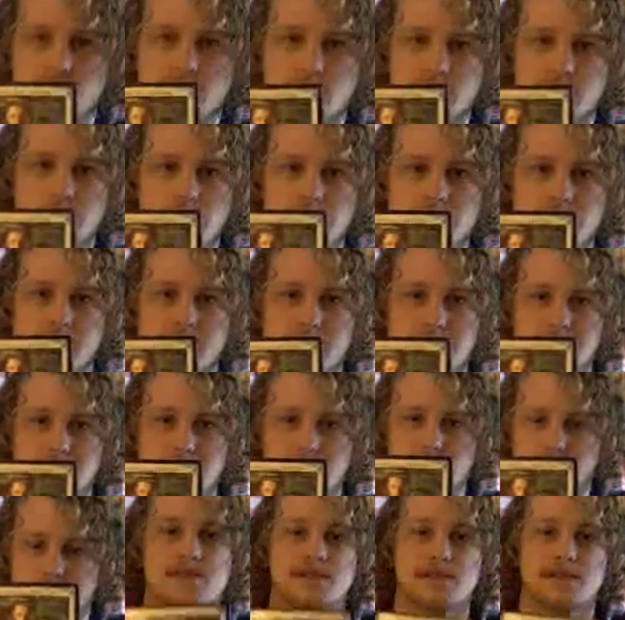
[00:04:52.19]
Swayze.
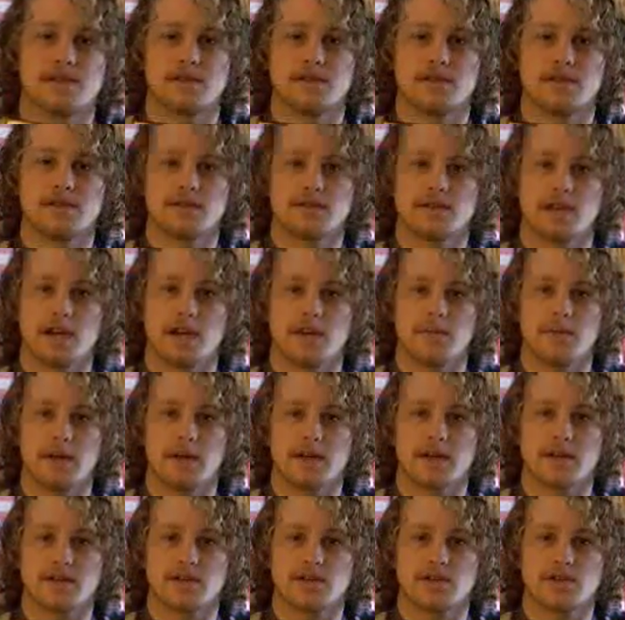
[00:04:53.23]
Jack Black
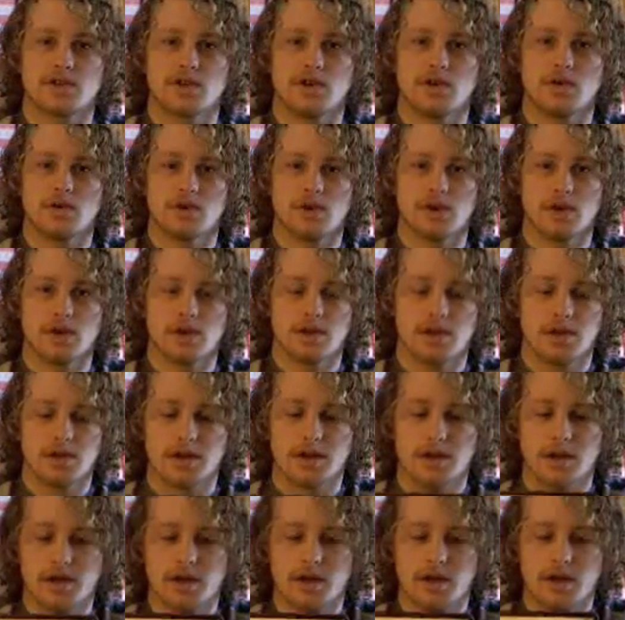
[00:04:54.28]
is so good.
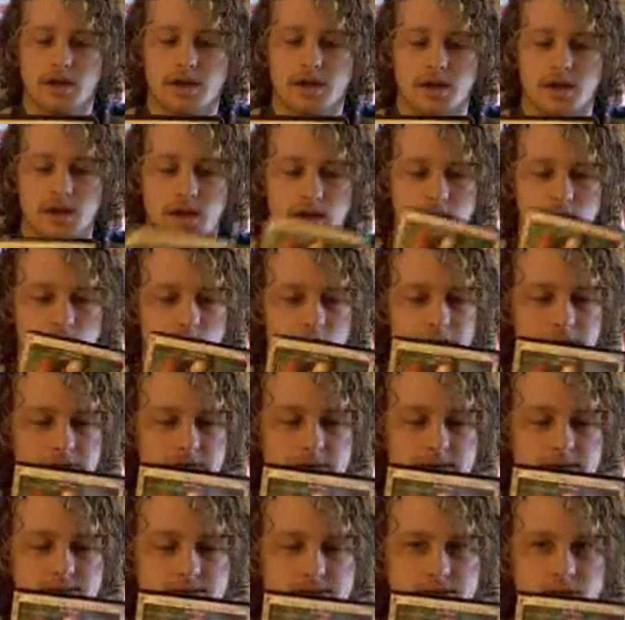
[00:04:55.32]
I love
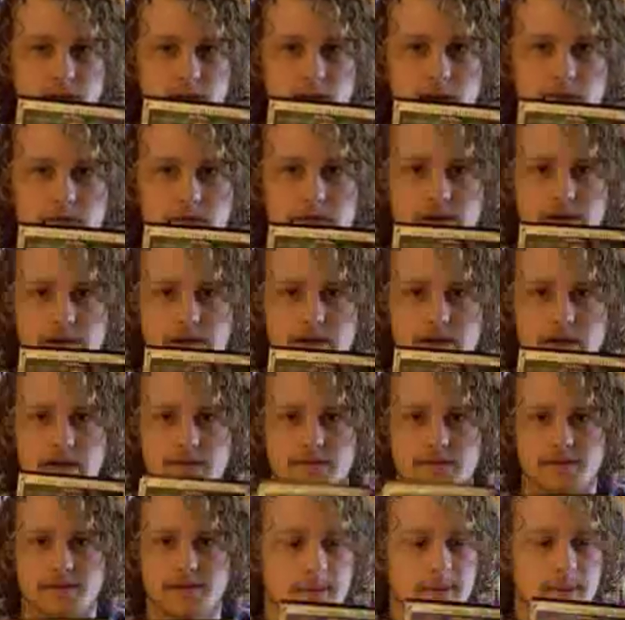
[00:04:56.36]
his effort he
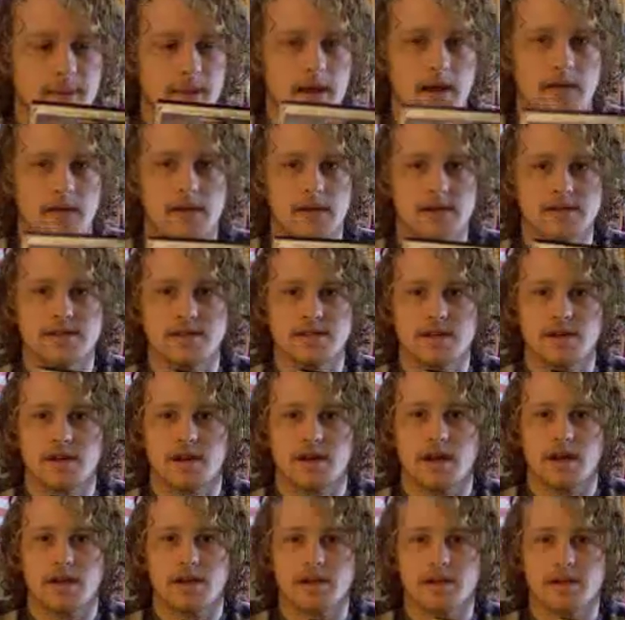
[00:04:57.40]
gives. And then
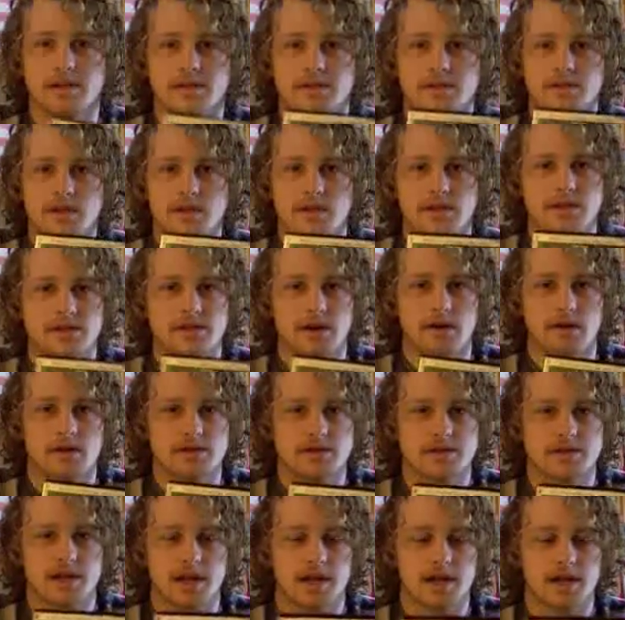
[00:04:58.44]
Terranelli is
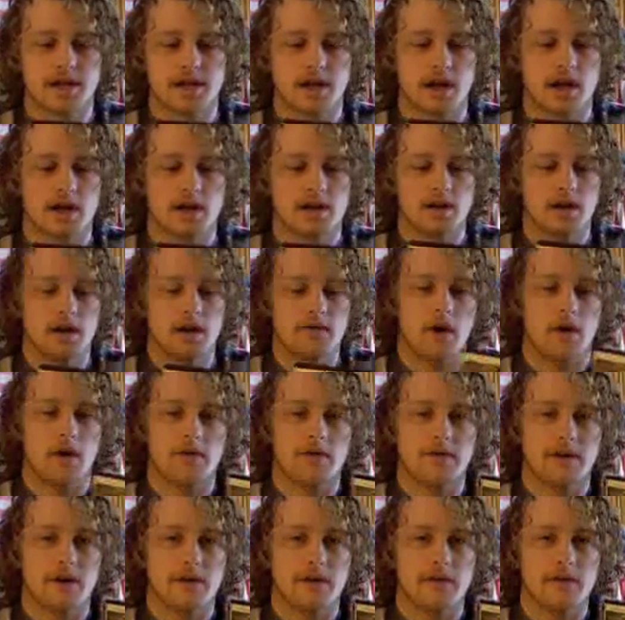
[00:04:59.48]
outstanding. I love
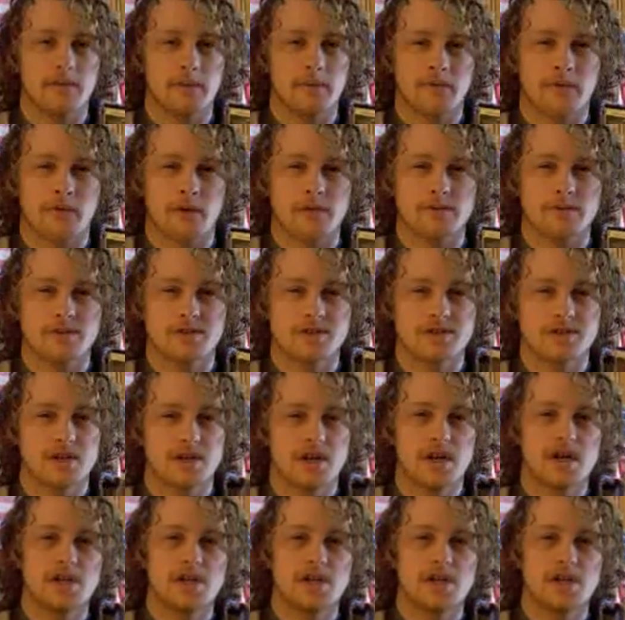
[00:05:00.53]
all the performances.